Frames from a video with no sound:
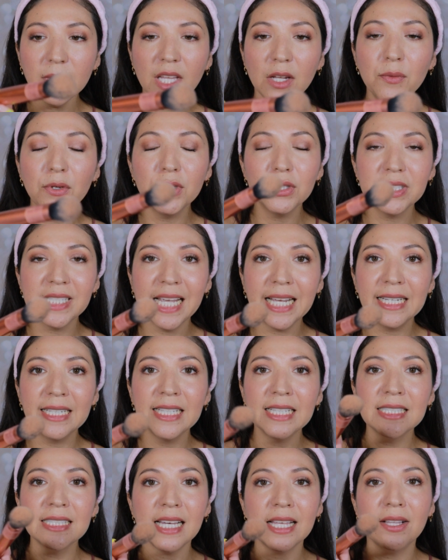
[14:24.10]
Real
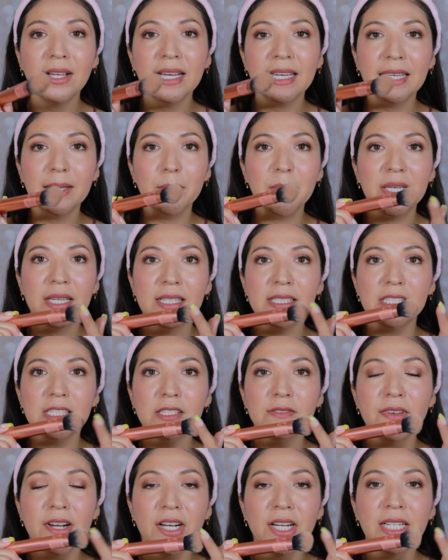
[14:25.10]
Techniques. I like it because
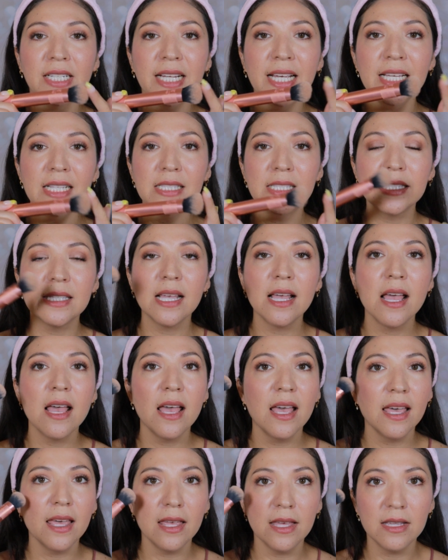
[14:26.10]
it's very dense
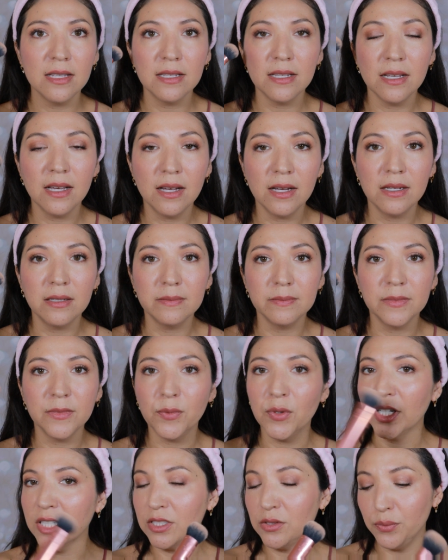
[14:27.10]
and
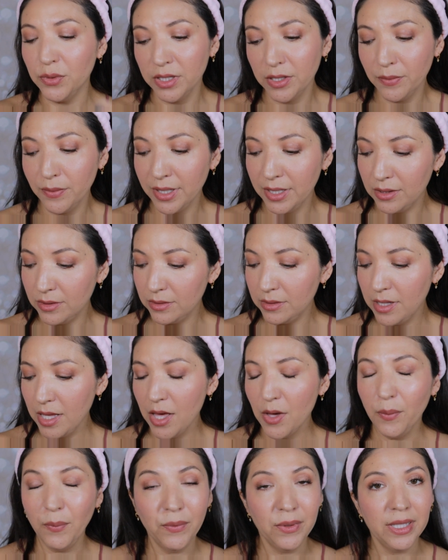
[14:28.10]
works really well
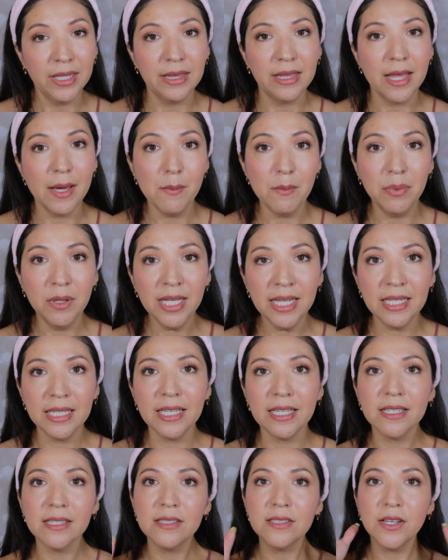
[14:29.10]
with
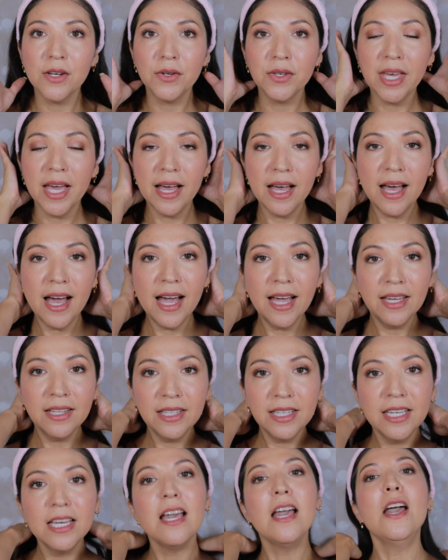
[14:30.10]
blending. So yeah,
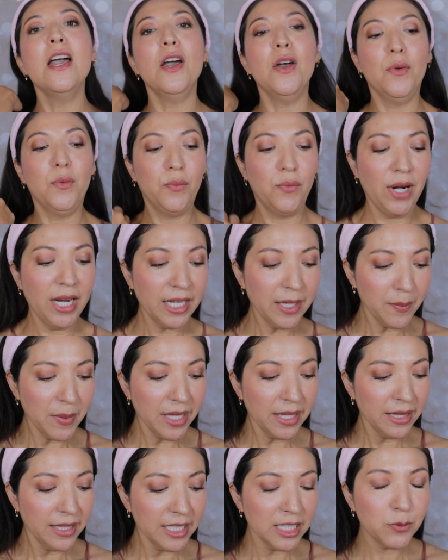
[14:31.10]
highly
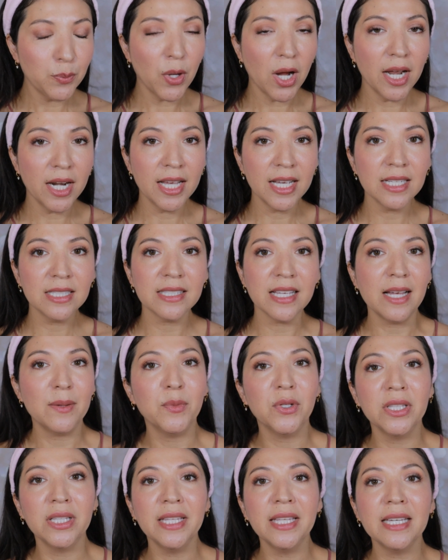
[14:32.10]
recommend these products. I'm
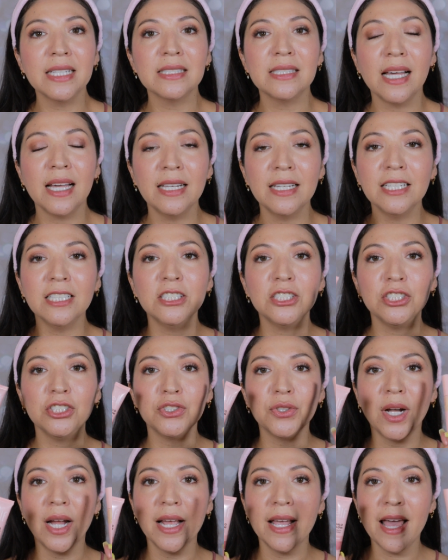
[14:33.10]
really excited to
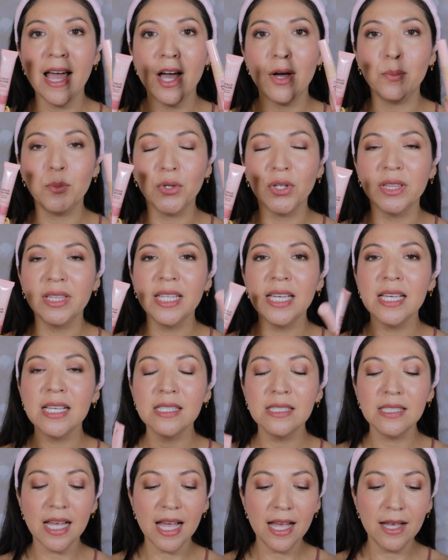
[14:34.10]
try out more
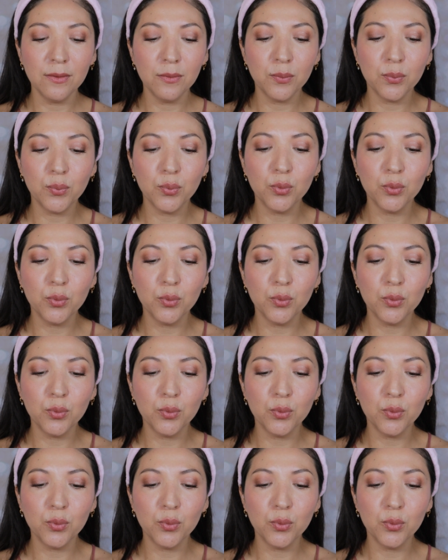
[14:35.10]
things. I